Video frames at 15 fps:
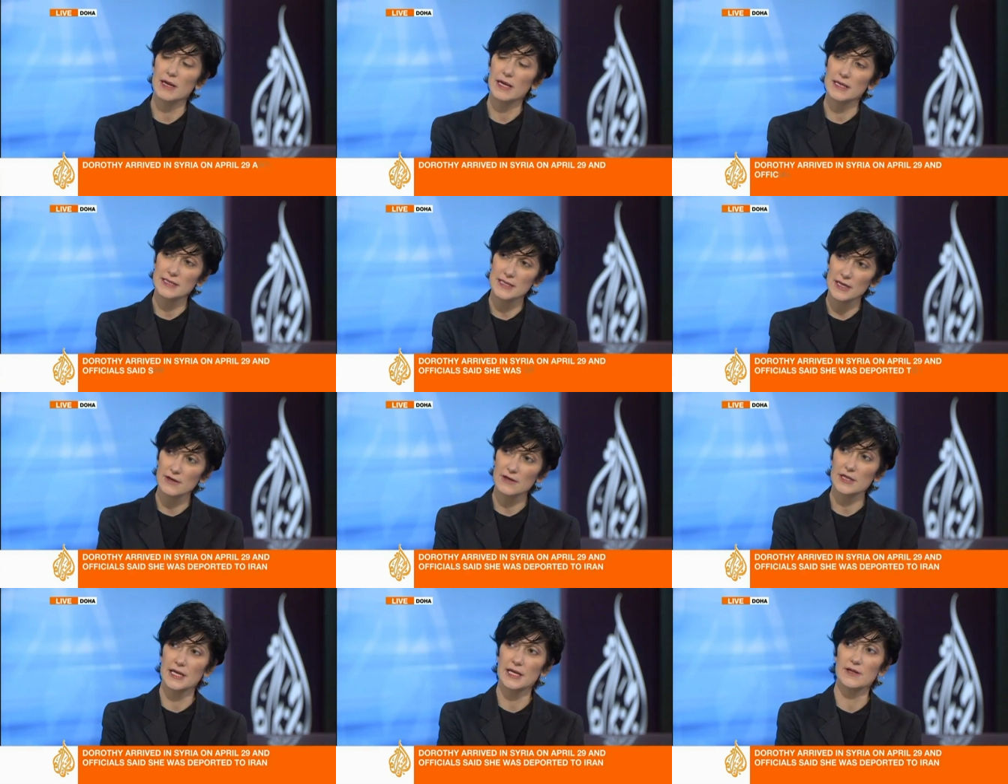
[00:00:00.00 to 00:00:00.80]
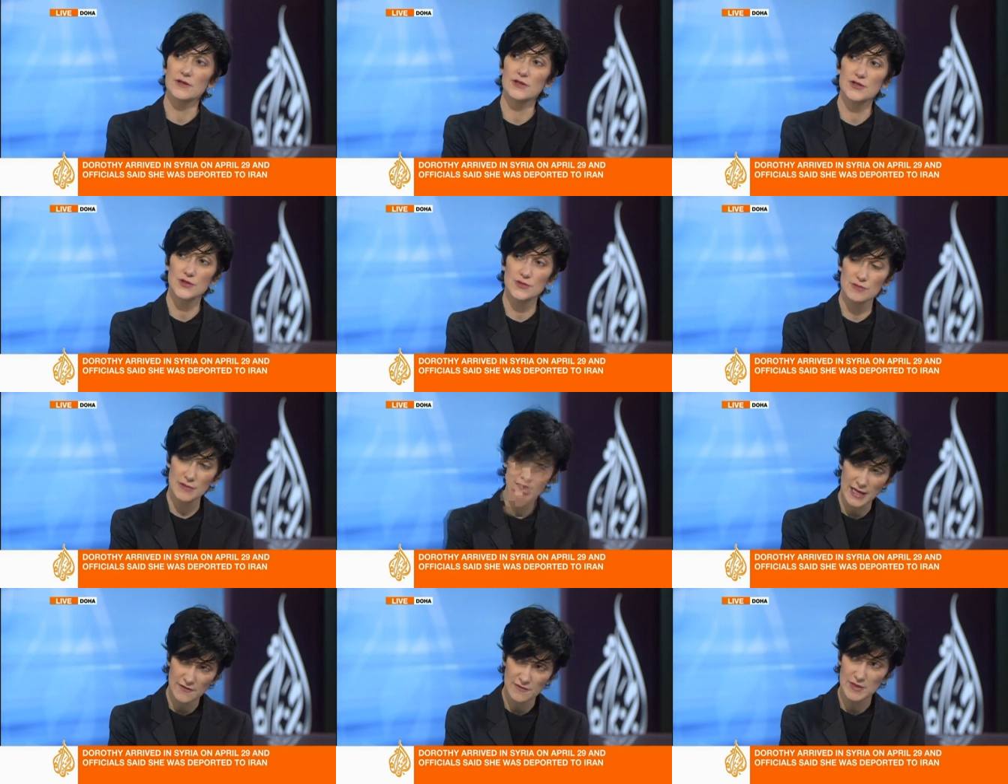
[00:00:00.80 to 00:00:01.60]
My interrogator
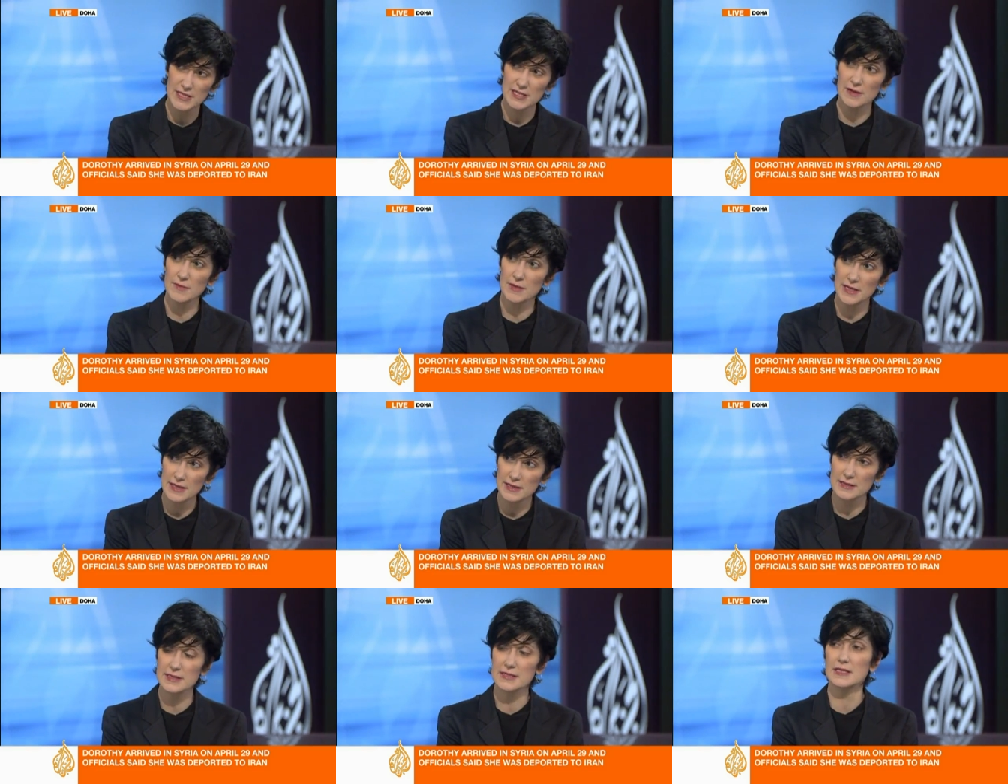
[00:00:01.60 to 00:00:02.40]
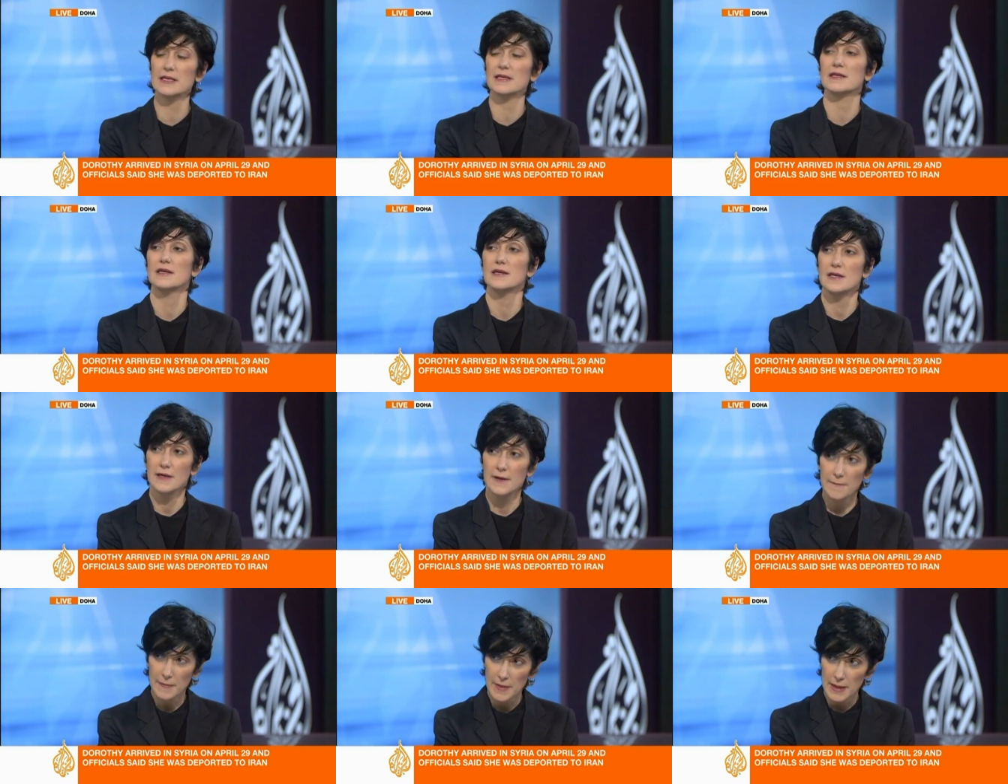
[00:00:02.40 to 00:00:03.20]
gave me some hints that
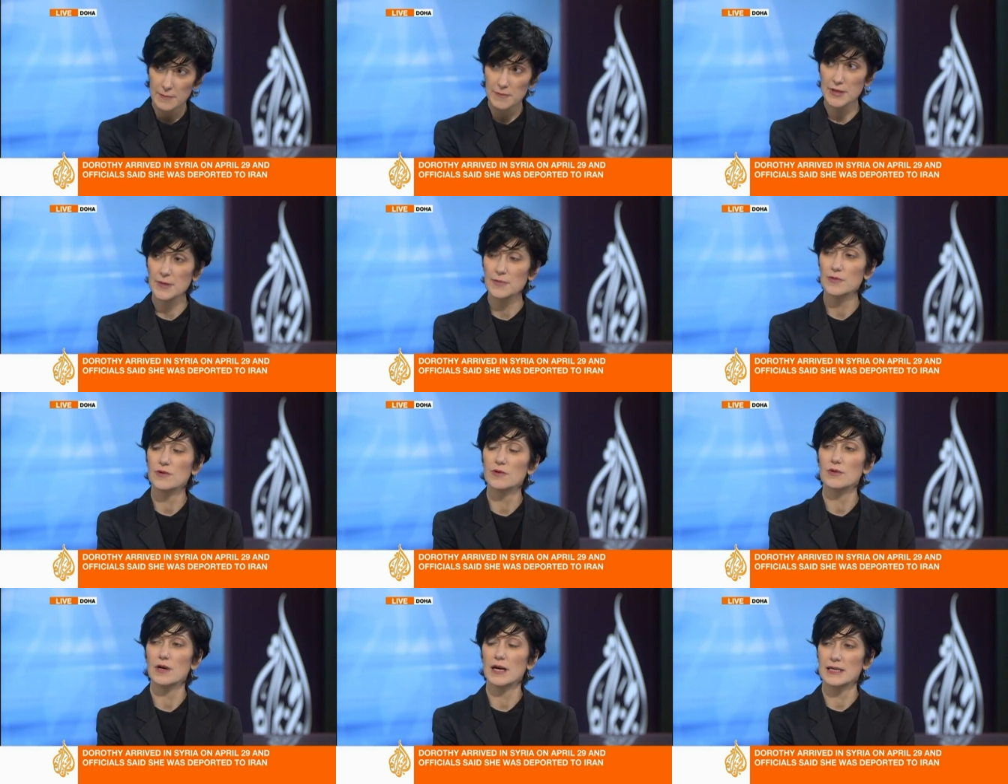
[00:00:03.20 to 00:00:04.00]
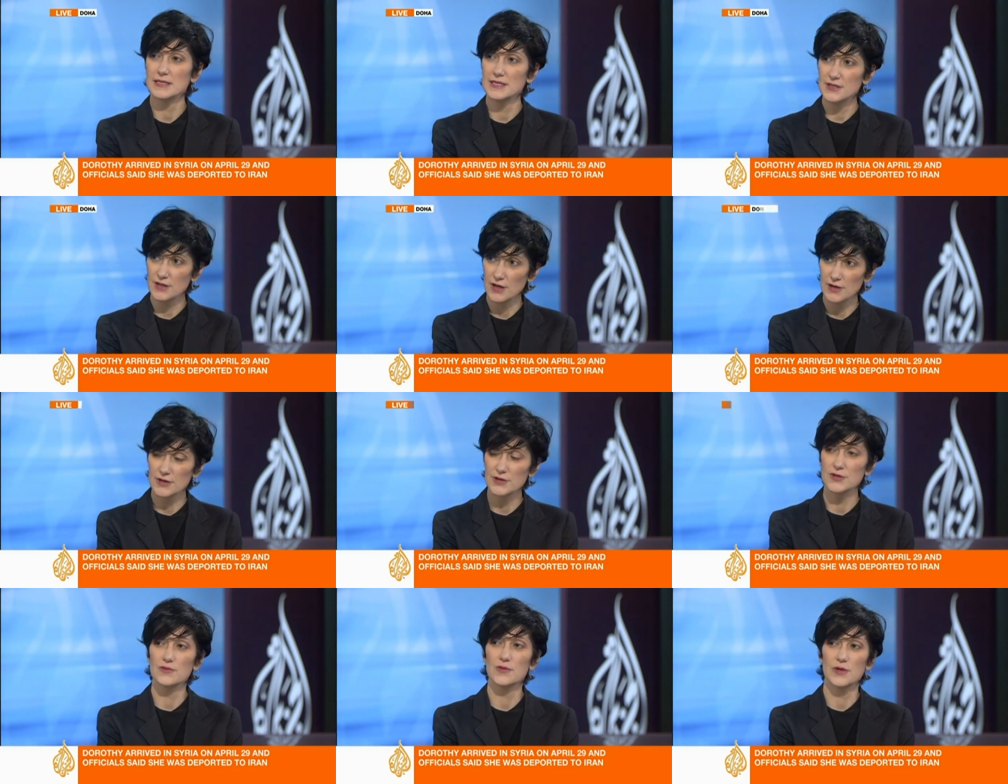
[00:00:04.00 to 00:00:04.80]
people had
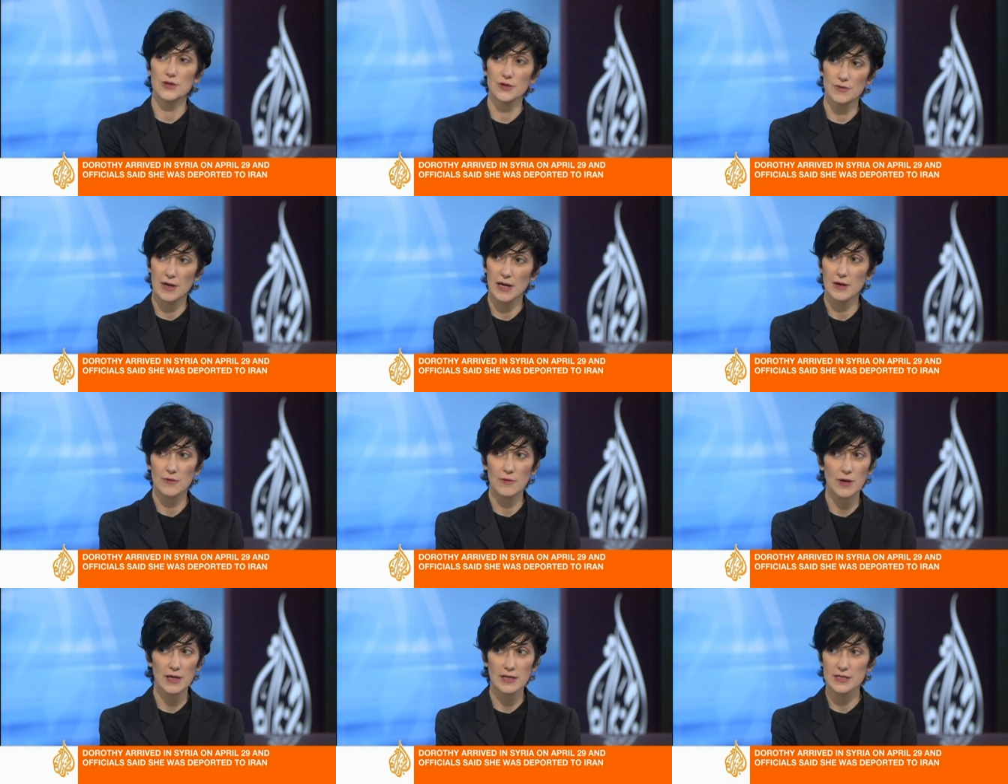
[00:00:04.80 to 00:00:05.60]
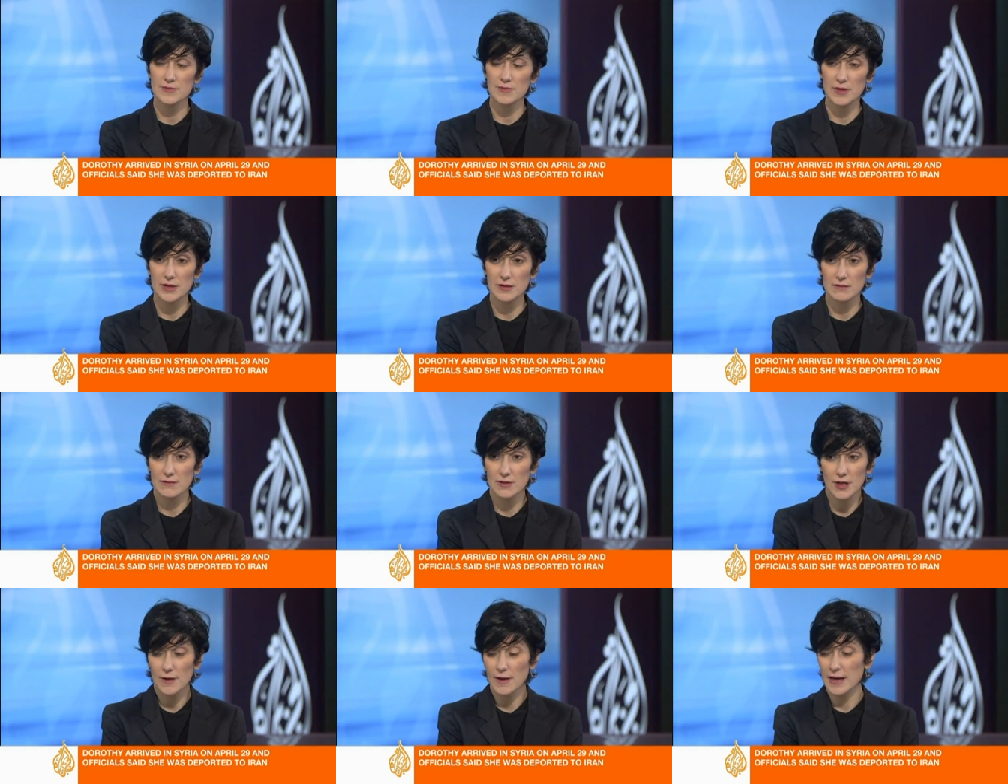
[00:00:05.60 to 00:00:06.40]
started to wonder where I was, but
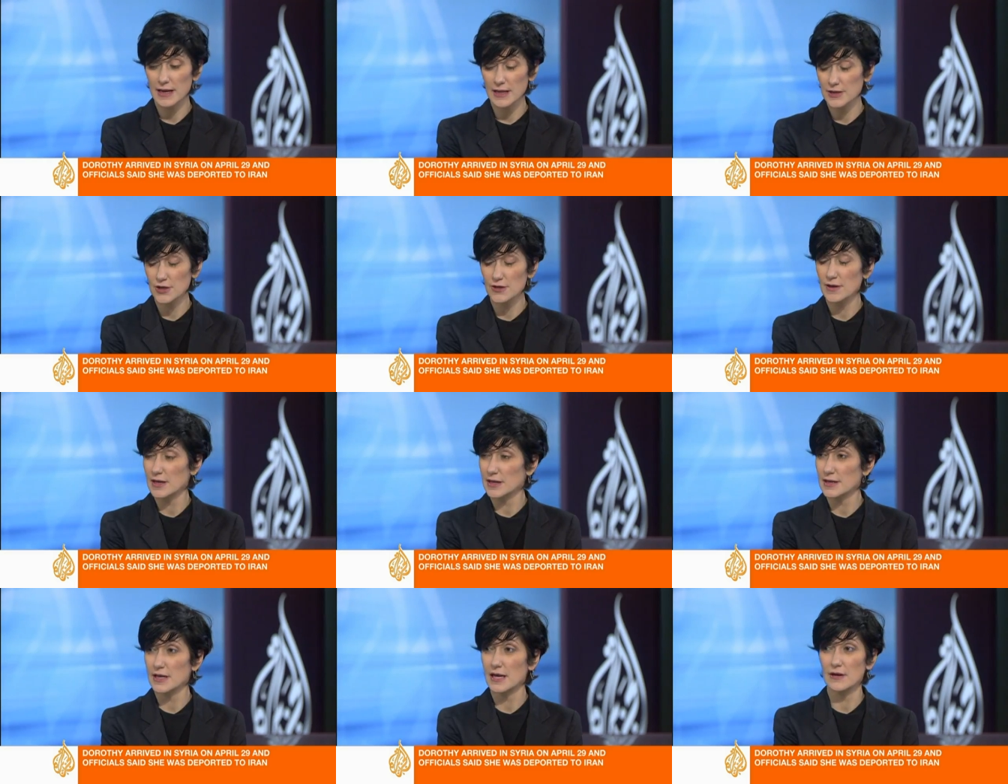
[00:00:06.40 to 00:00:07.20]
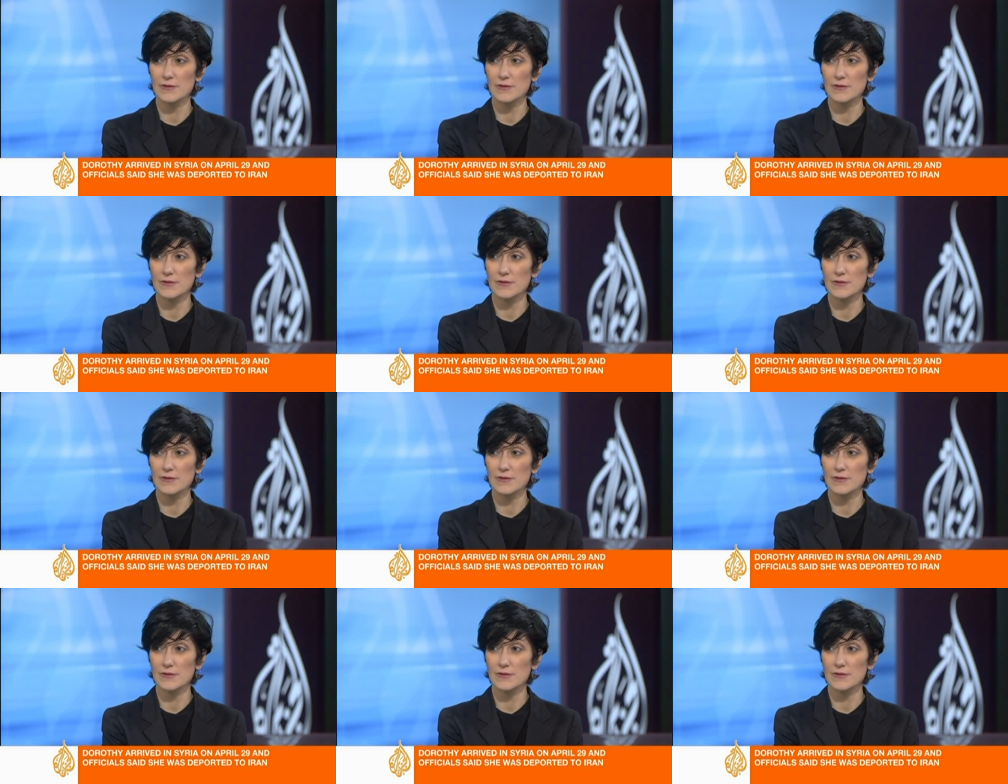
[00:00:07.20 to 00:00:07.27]
no, I had no idea.